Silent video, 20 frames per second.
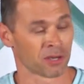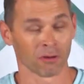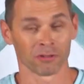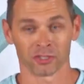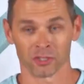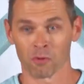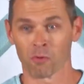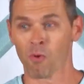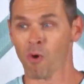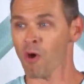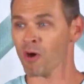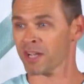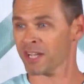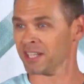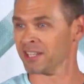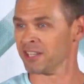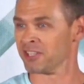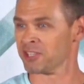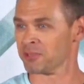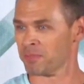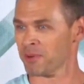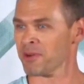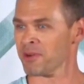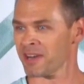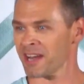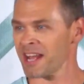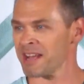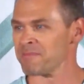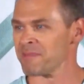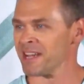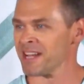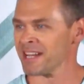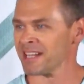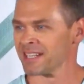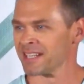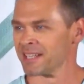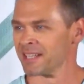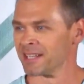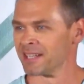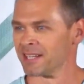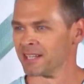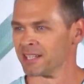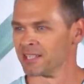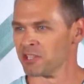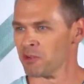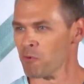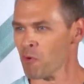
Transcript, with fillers: called to walk in the Spirit, amen? amen.